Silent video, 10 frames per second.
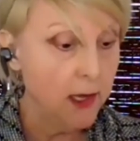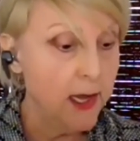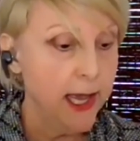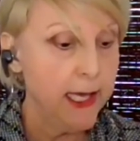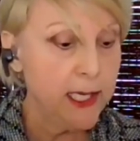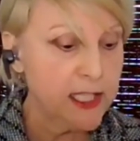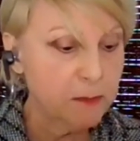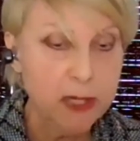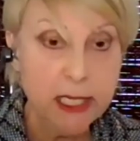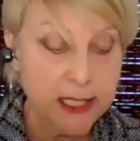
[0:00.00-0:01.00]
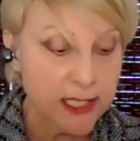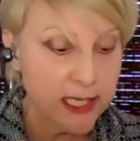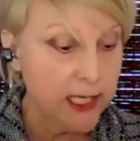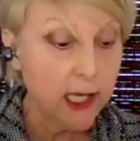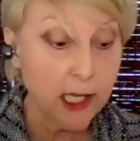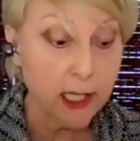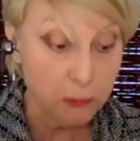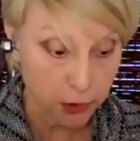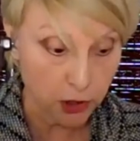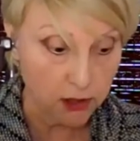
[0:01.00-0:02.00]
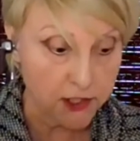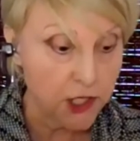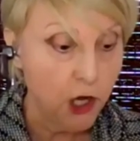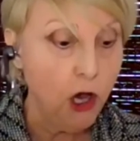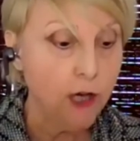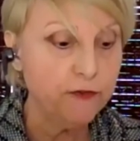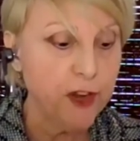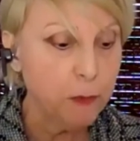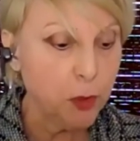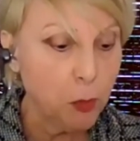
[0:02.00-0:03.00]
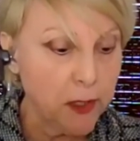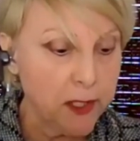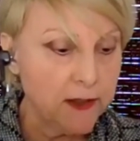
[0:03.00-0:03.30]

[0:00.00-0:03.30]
and his BC Liberals on February